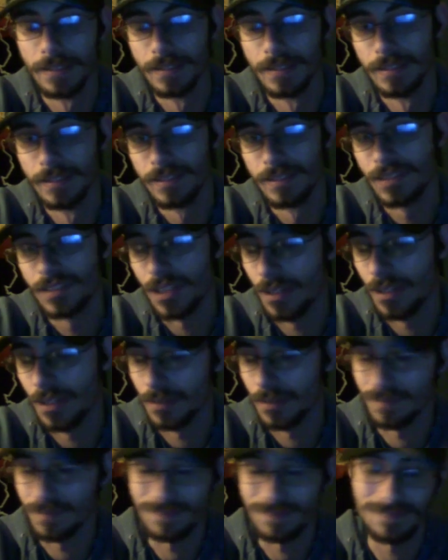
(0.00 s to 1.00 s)

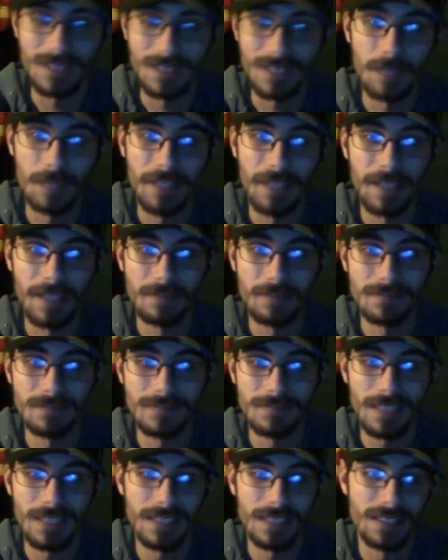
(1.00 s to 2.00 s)
So, I mean,
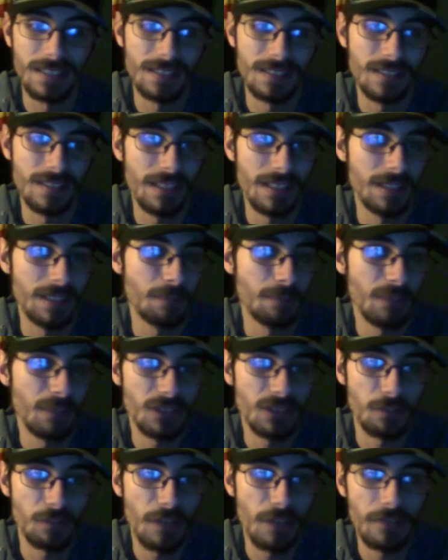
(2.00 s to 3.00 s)
it's
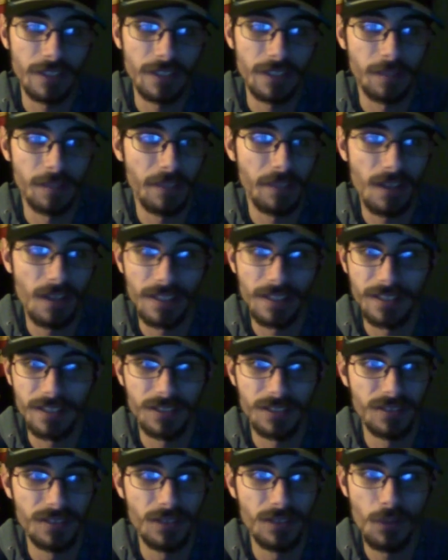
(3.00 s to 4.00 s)
personal preference, to be
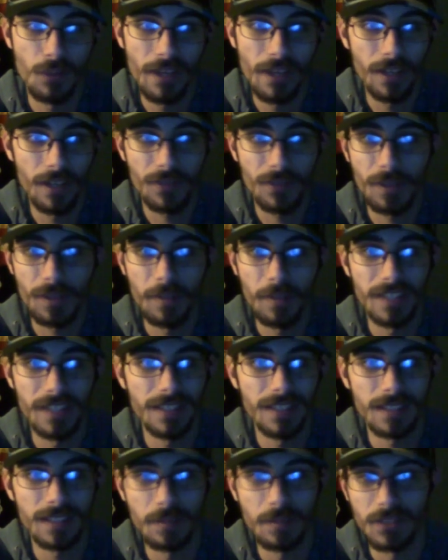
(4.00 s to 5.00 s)
honest. Two-way or three-way
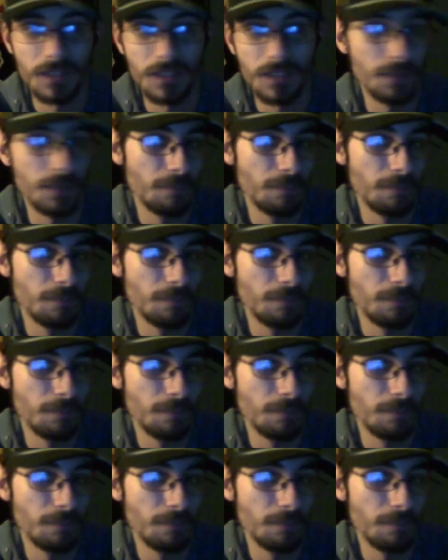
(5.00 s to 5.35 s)
systems is,